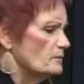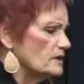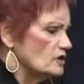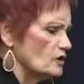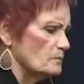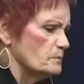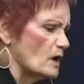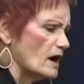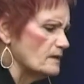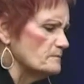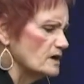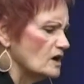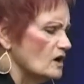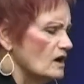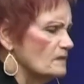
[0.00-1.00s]
and your
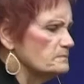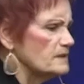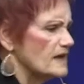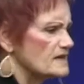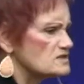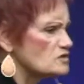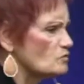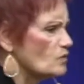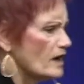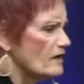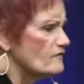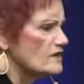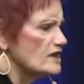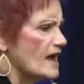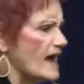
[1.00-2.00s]
apartment complex or
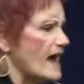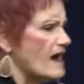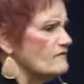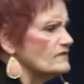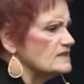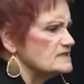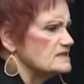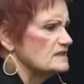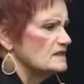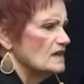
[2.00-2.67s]
wherever you have it?